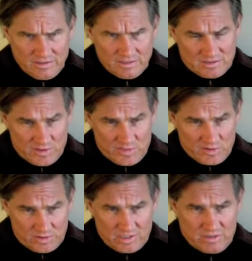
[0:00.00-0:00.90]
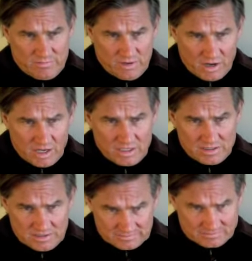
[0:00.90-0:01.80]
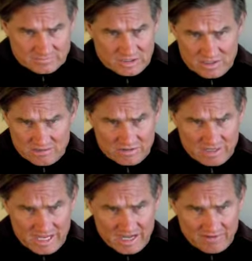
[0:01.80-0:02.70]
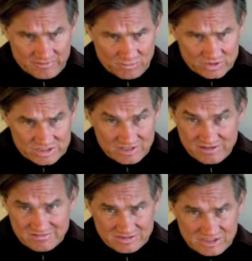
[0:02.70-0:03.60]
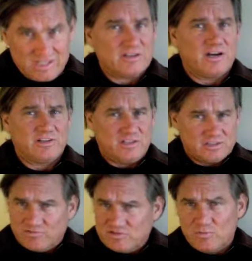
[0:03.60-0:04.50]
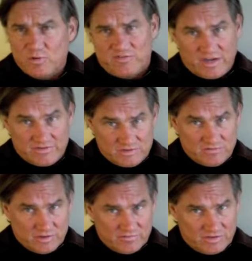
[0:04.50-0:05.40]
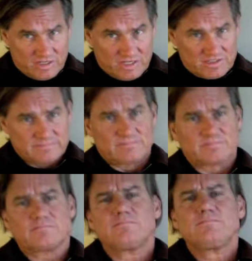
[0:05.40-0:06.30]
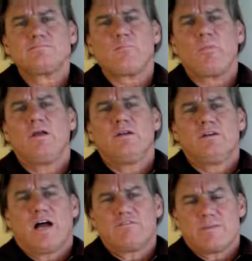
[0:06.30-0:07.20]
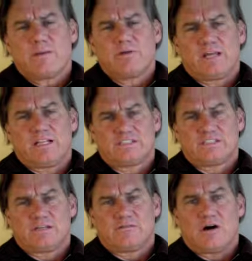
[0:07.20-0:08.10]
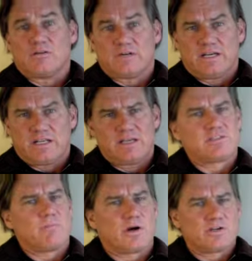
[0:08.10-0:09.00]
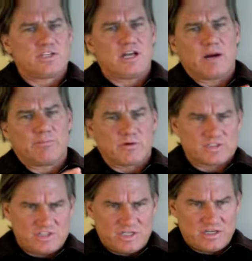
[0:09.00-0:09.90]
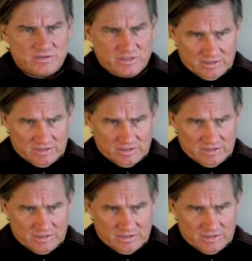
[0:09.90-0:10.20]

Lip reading: the 30-year bond, year and a half, was at a yield of 2.52 for a few days. I remember that. So already it's marching upwards in yield.